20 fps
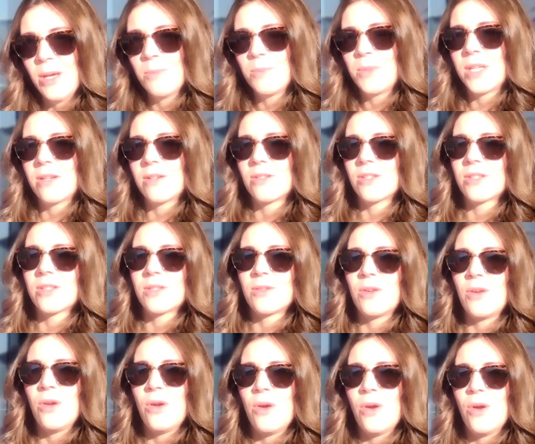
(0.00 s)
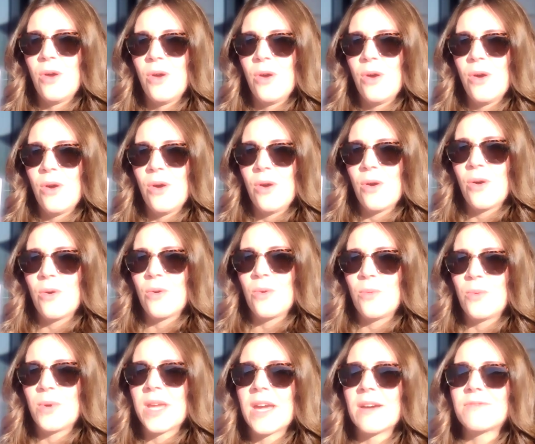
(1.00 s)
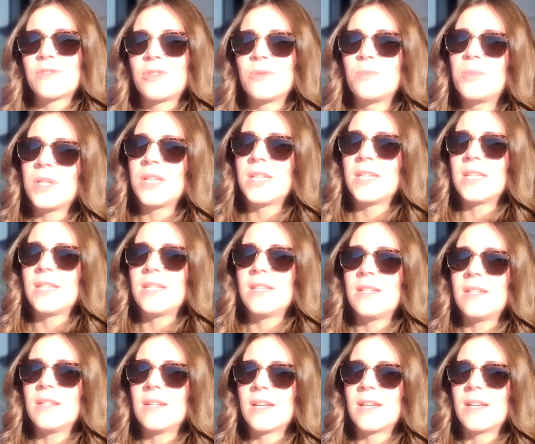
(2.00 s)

Because we have to be